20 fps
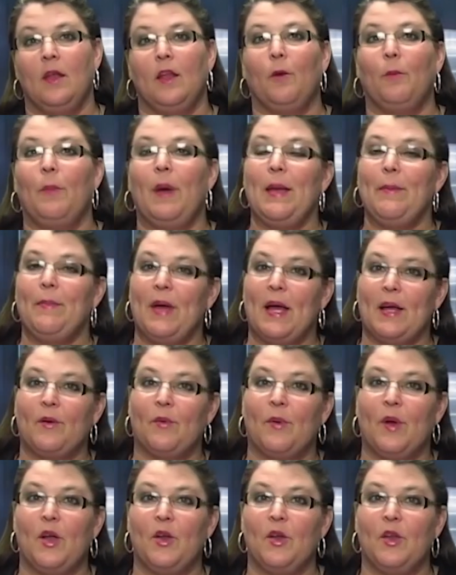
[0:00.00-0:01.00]
Now, my
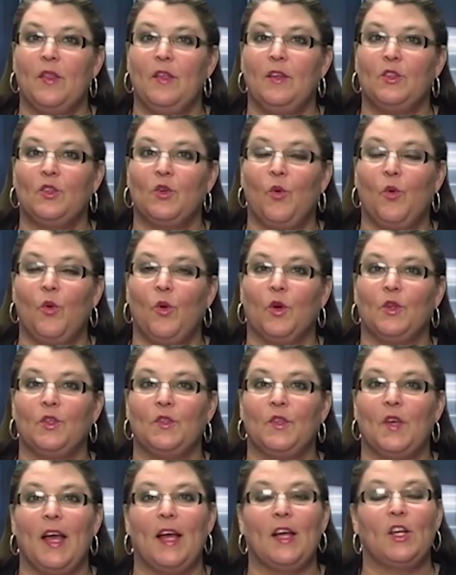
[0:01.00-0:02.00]
background in this
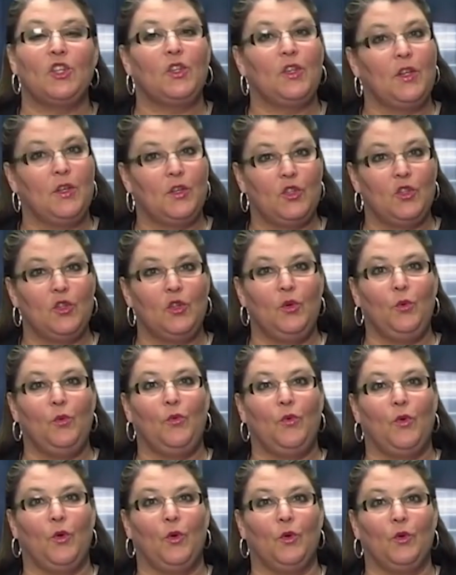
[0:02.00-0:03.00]
course actually is
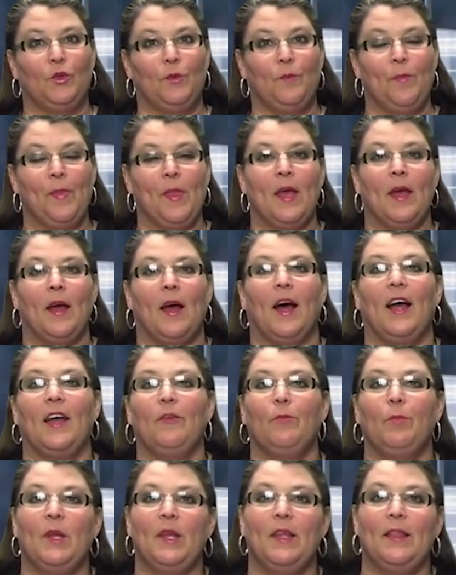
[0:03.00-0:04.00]
twofold.
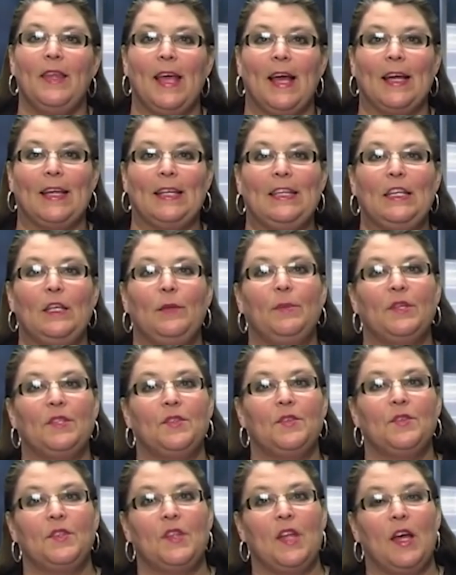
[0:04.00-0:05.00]
I've been in the IT
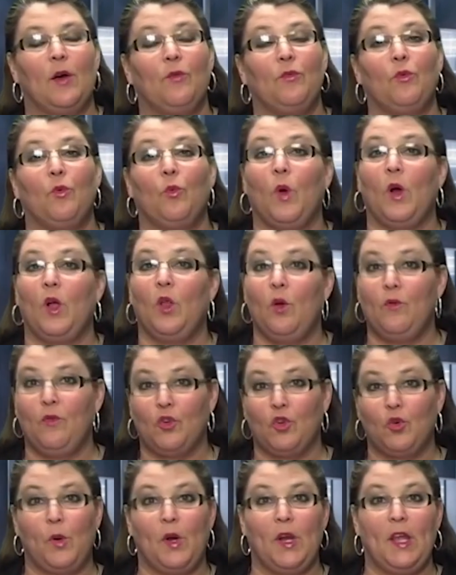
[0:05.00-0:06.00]
business now for well
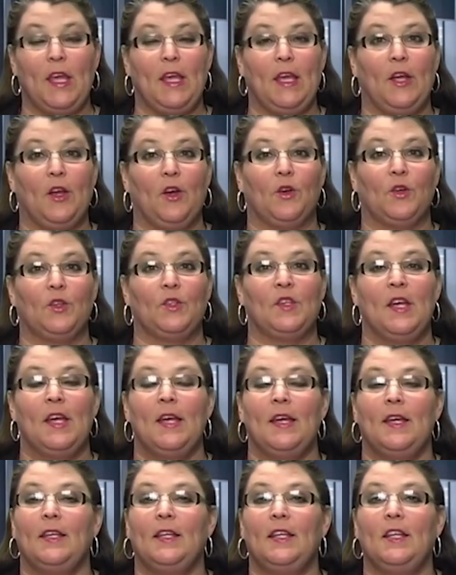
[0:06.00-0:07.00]
over 20 years,
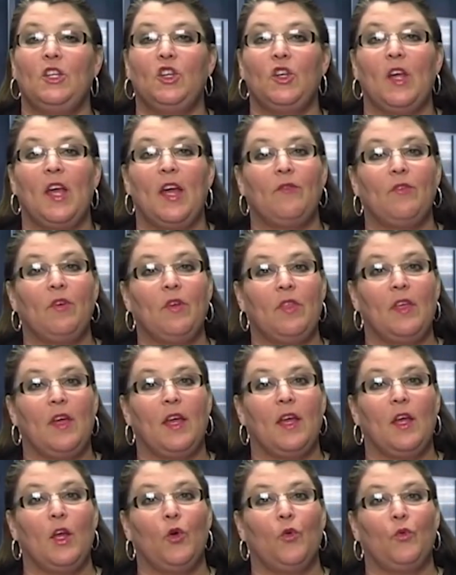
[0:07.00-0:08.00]
teaching
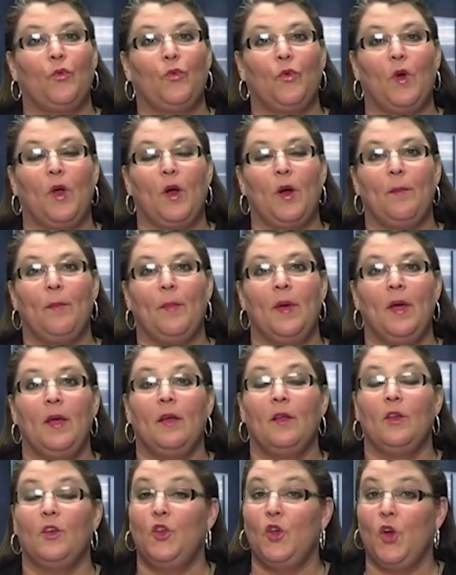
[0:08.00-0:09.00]
everything from
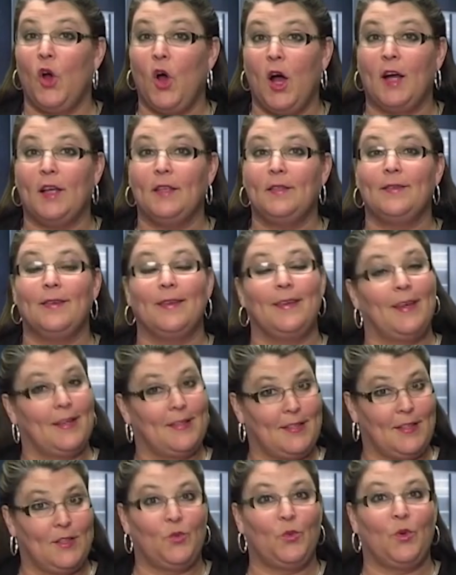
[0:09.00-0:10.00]
DOS,
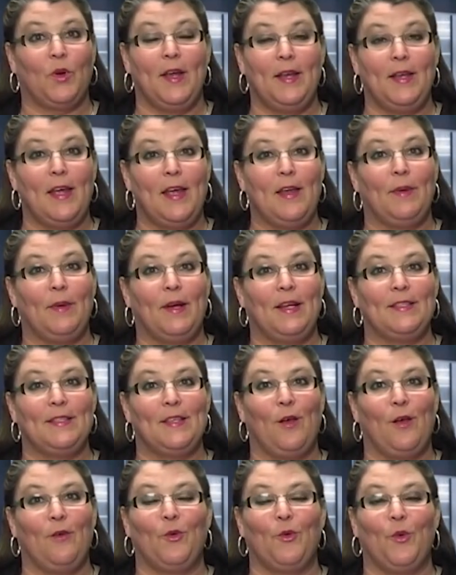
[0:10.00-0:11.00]
yes, that's where I date
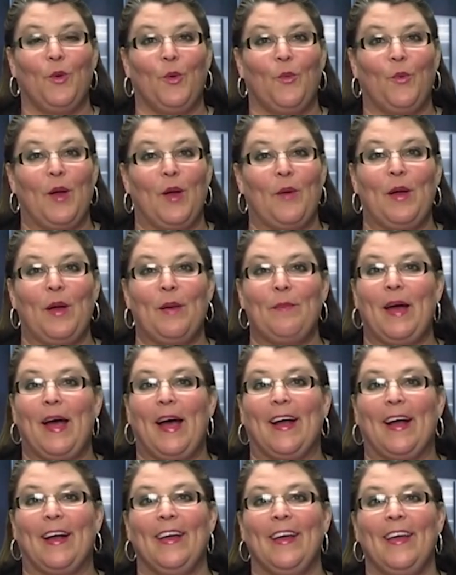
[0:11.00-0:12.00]
myself, going way, way
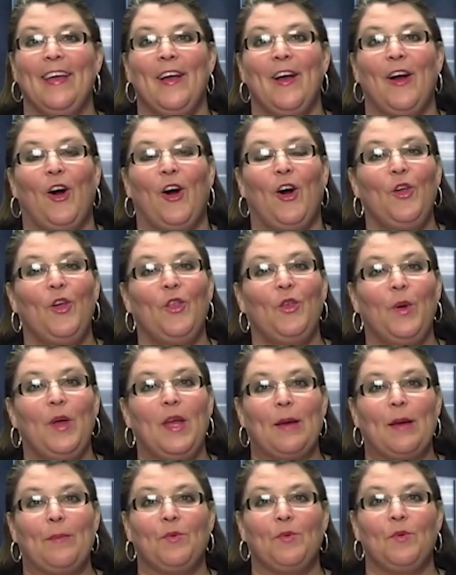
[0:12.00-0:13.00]
back, all the
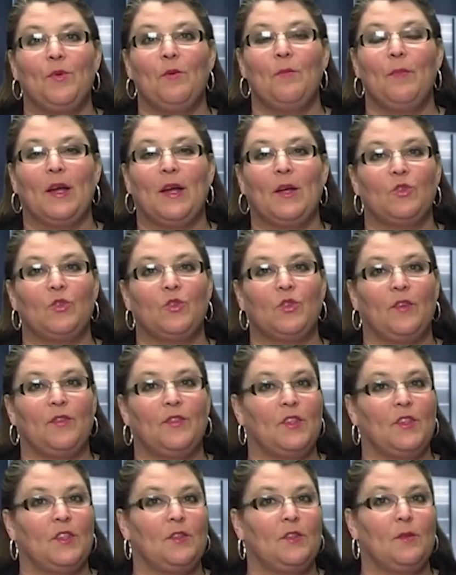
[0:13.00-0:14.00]
way up through the Microsoft
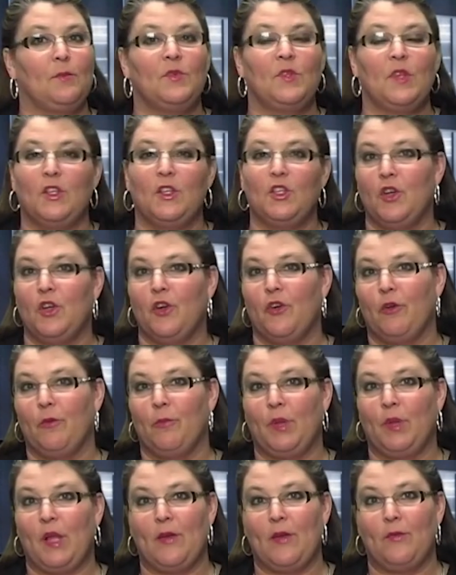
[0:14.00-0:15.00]
Systems
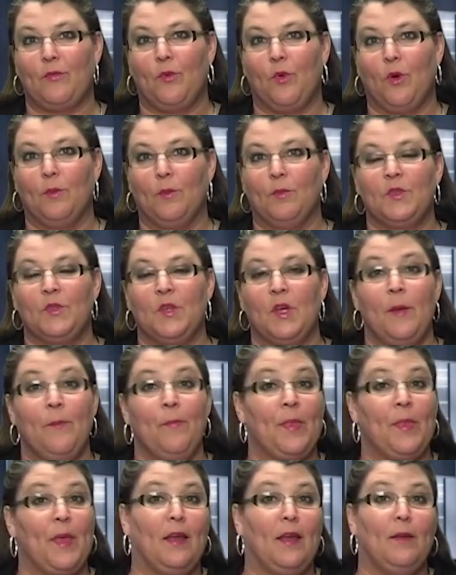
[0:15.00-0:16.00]
Engineering platforms.
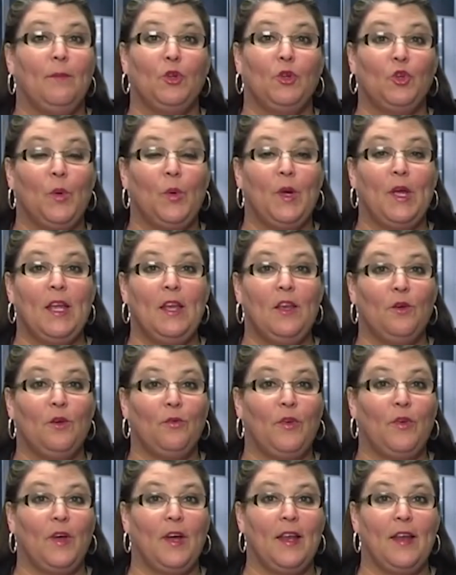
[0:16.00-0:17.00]
In between, you'll
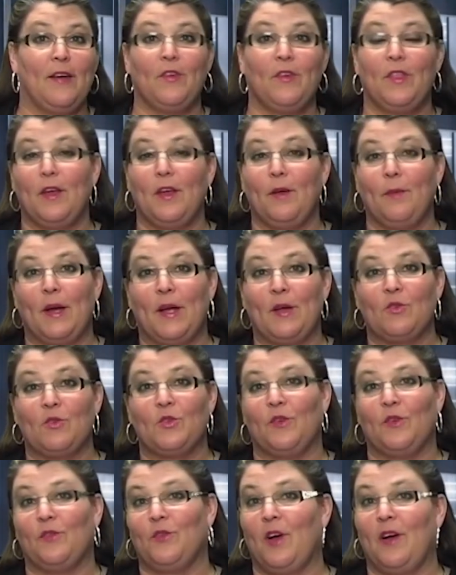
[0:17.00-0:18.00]
find everything
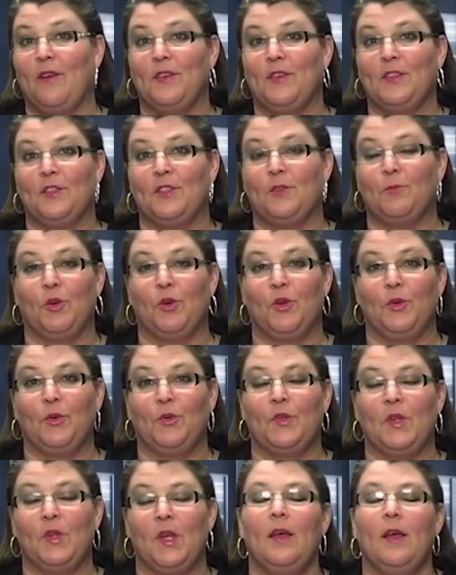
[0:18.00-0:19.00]
Microsoft Office has
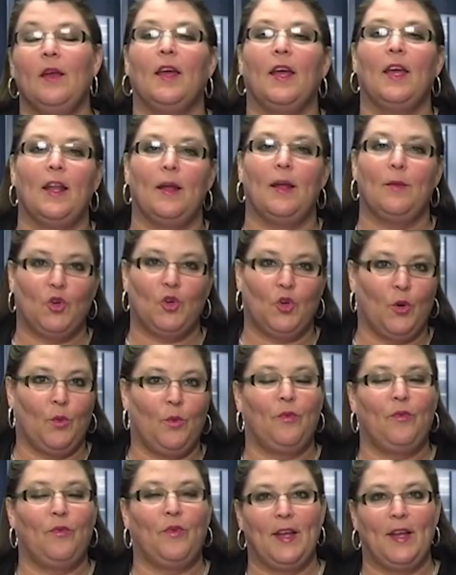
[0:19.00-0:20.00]
produced, and I'm sure
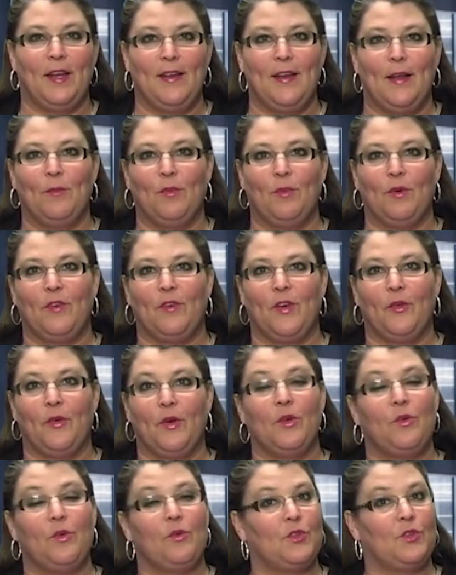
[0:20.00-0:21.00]
we'll find a number of
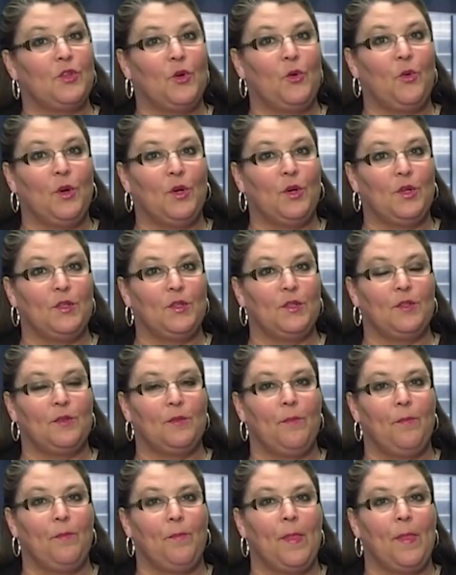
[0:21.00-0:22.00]
other interesting courses.